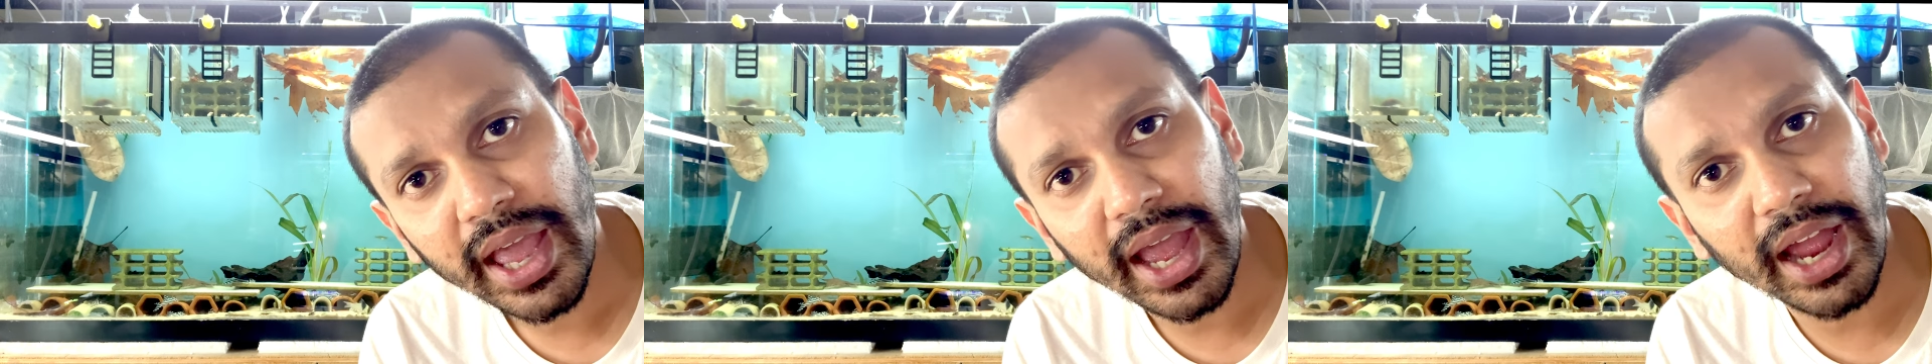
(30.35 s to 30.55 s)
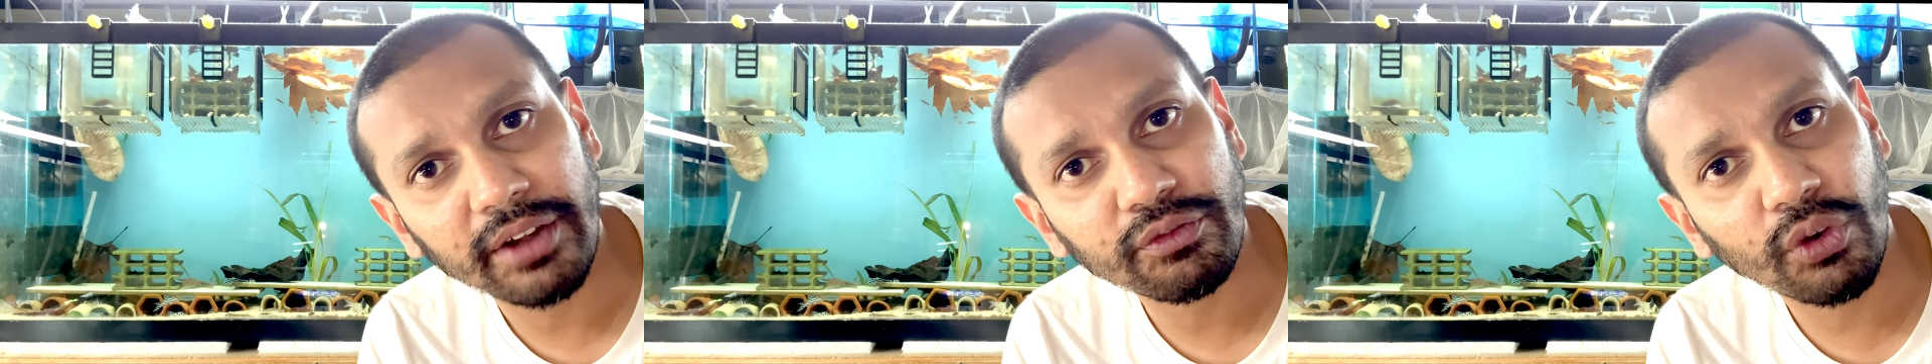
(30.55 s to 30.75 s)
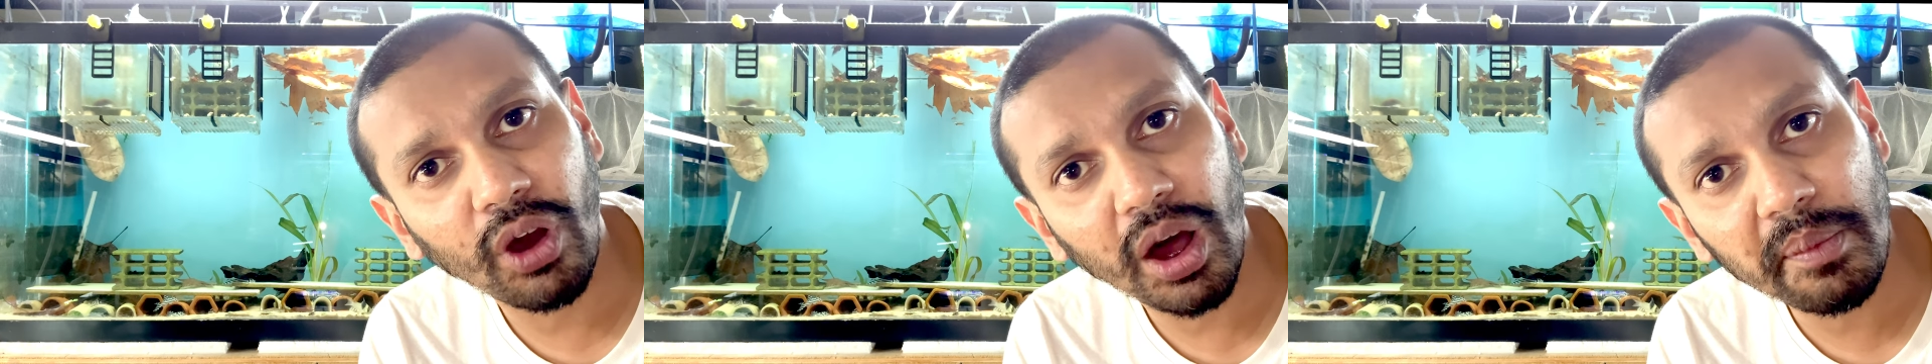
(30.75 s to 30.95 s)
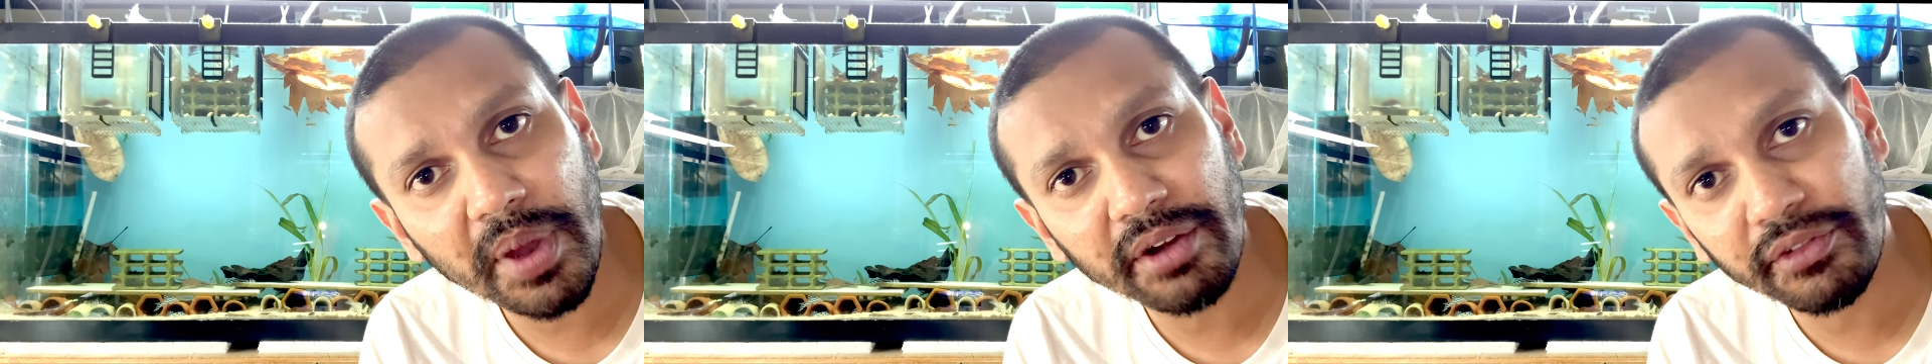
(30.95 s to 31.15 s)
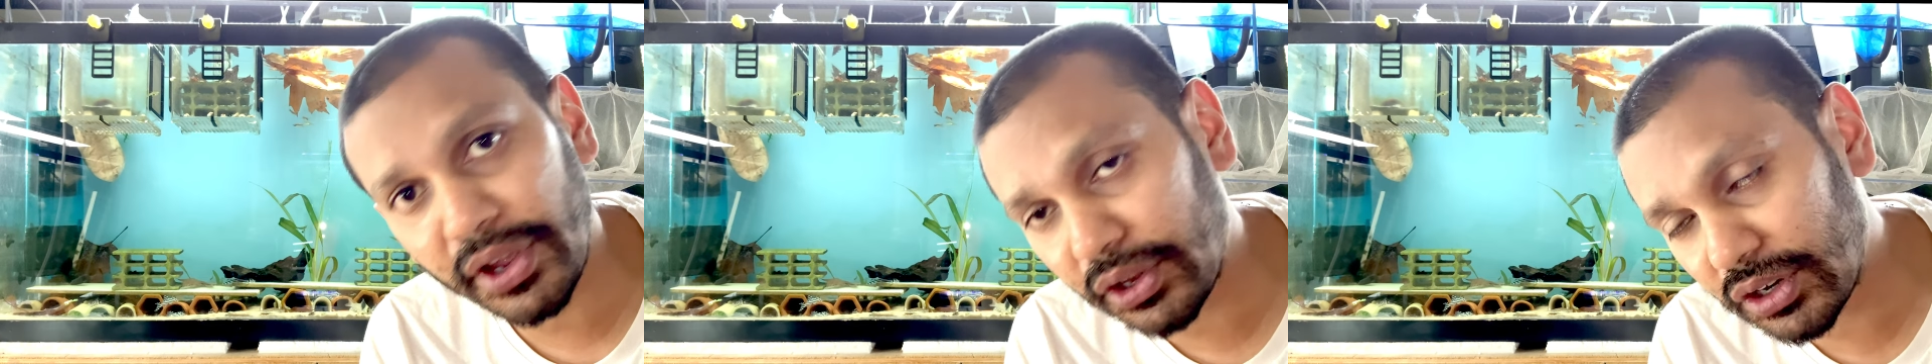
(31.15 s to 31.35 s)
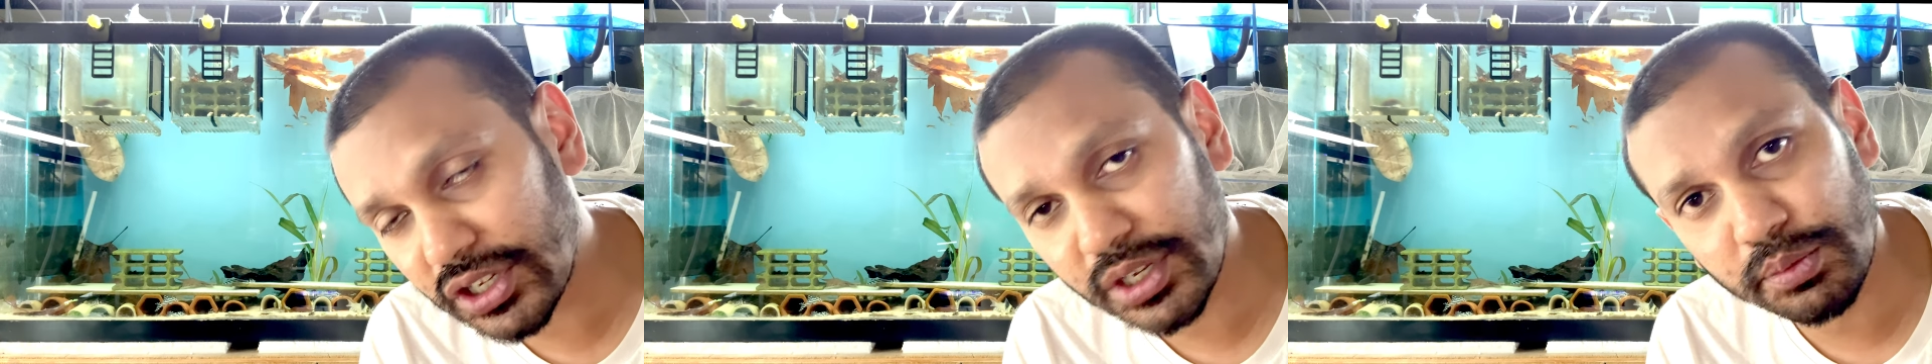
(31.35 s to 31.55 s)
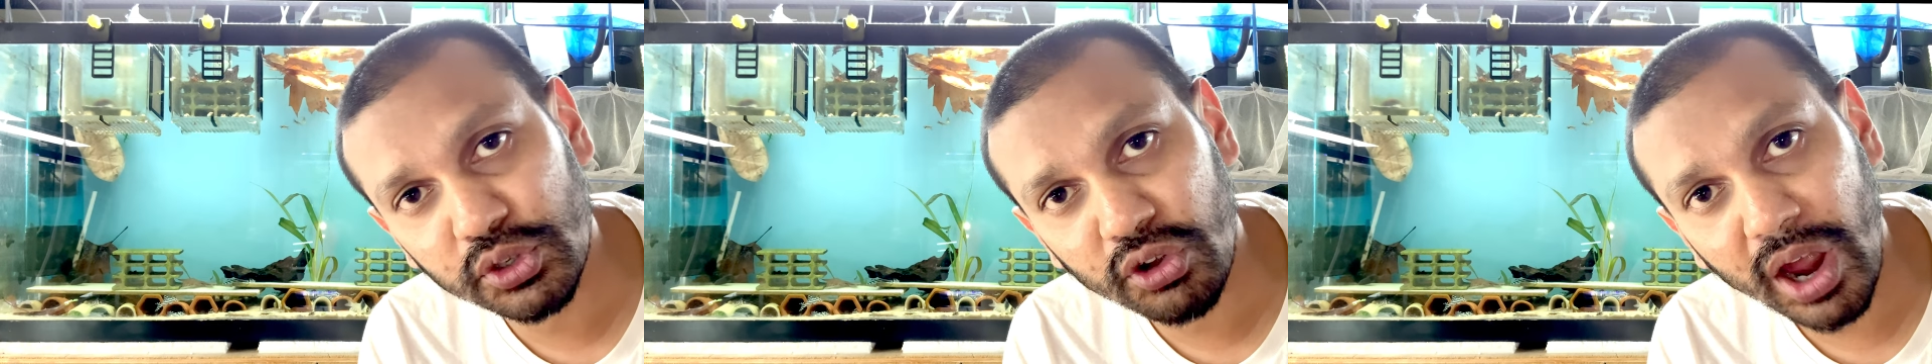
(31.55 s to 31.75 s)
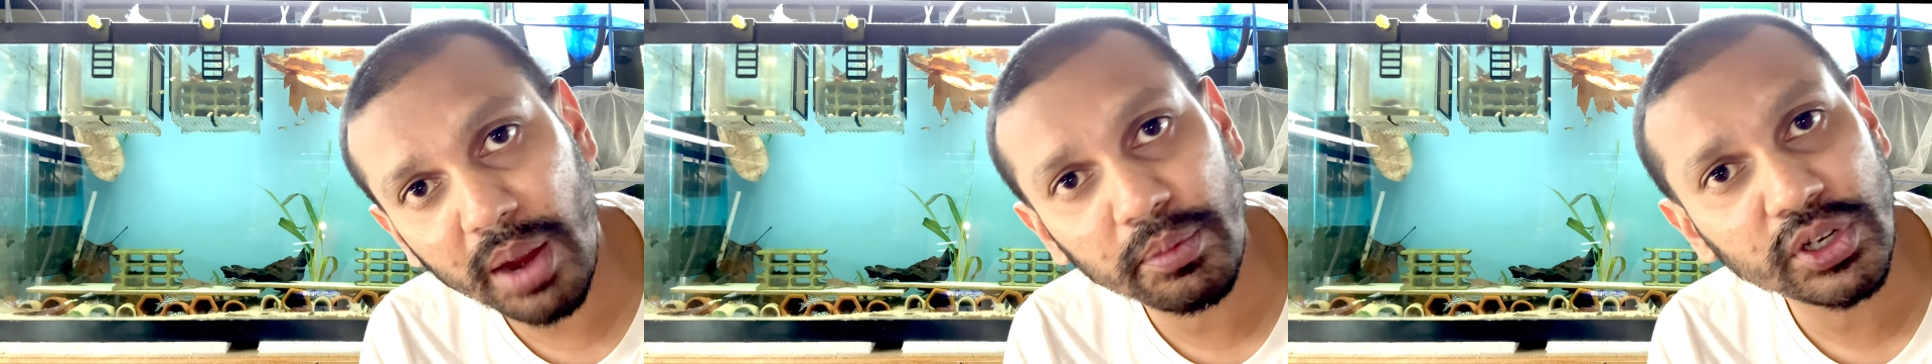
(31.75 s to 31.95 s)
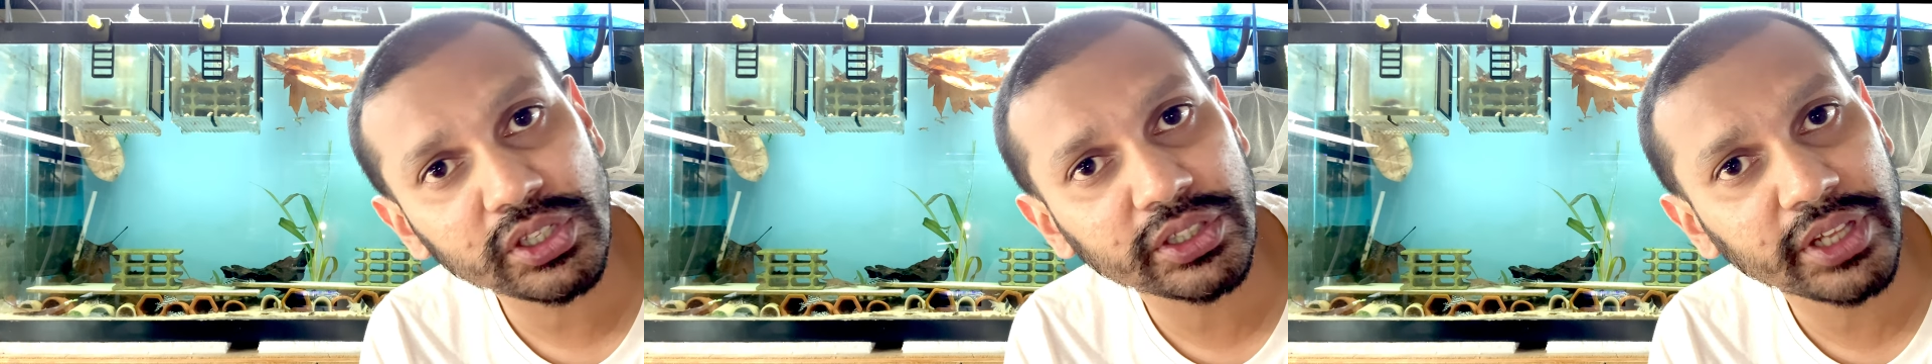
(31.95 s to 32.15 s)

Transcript: and for all my regular subscribers,